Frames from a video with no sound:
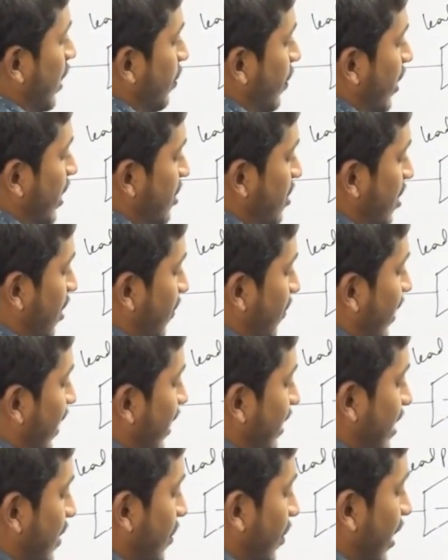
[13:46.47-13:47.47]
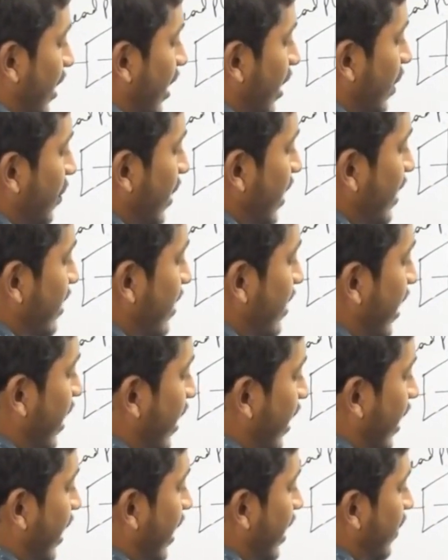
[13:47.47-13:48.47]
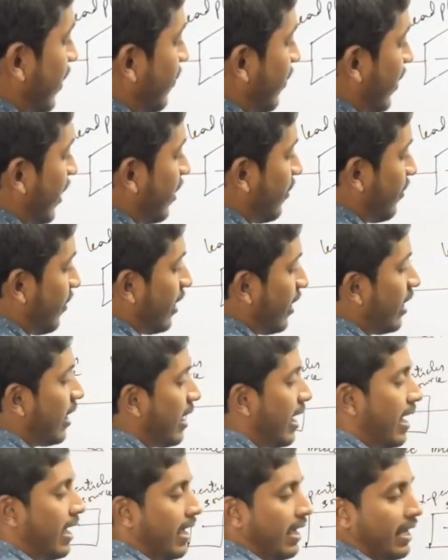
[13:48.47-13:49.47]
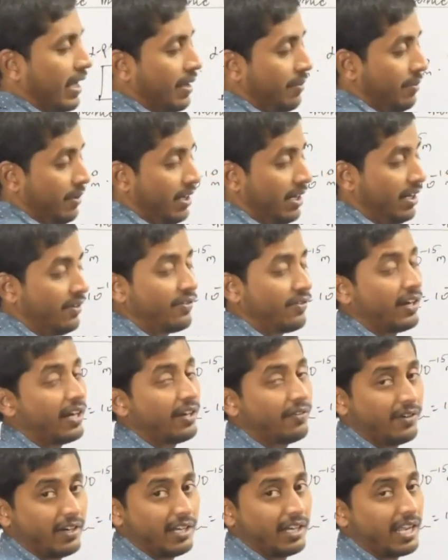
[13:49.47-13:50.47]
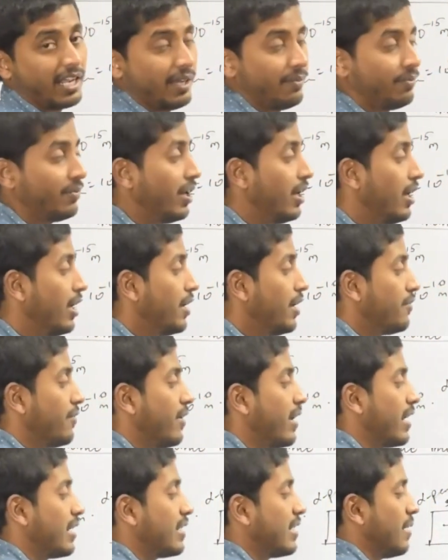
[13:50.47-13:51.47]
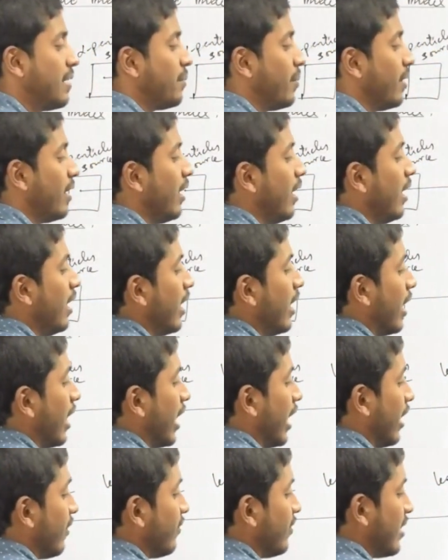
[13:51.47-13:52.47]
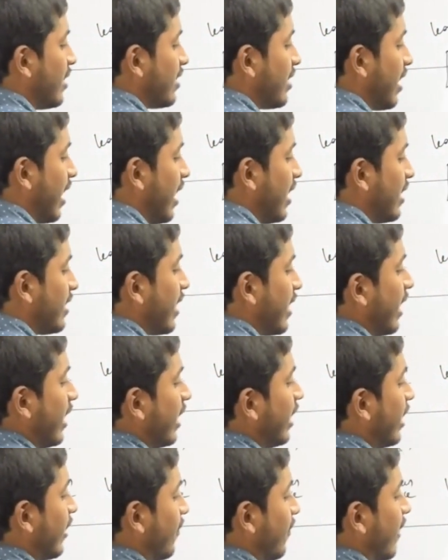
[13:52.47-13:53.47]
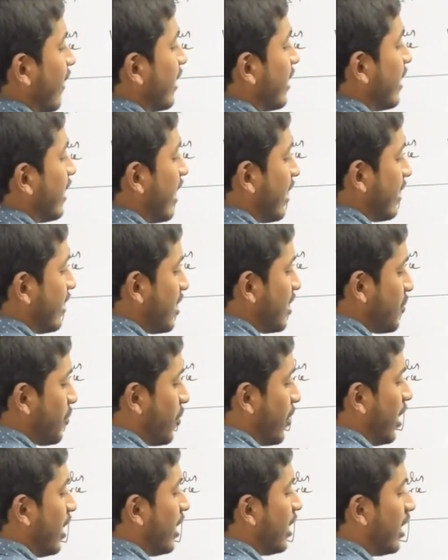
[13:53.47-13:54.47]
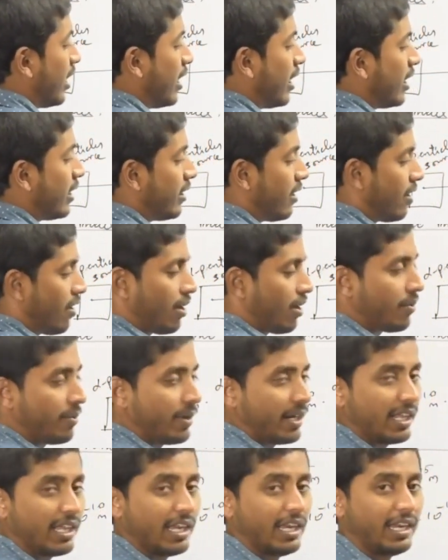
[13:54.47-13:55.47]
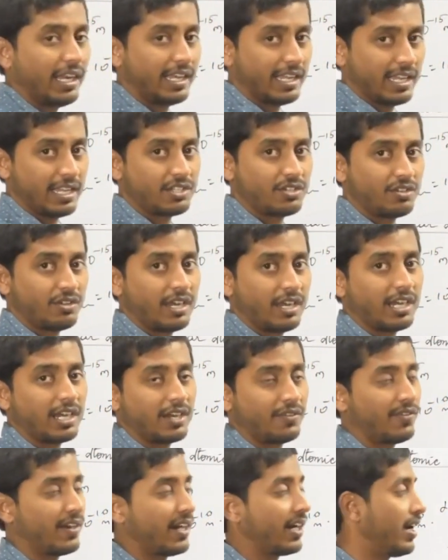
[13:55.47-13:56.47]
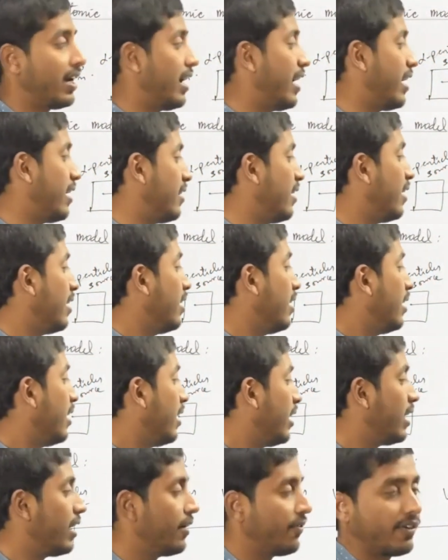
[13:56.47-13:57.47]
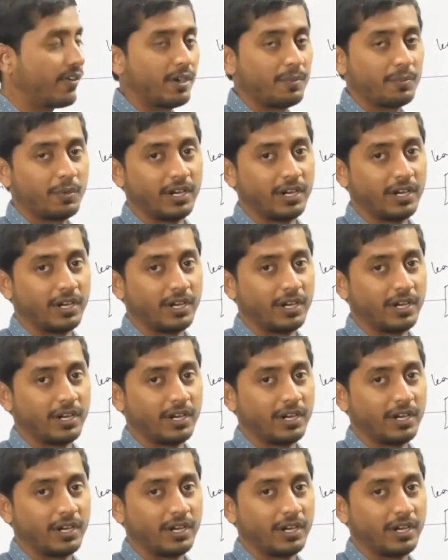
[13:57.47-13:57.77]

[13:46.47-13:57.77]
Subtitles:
based on, for example, he will be incidenting at different angle, I mean different time. For example, if this ray is getting deflected at this point, then automatically it has to get reflected at the different